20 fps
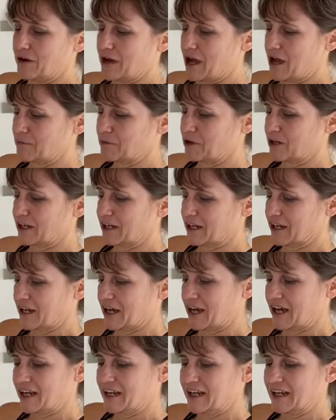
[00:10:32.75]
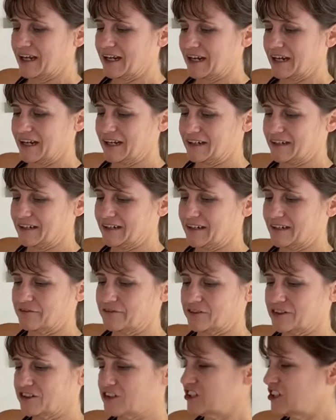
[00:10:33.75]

I'm going to cut it into different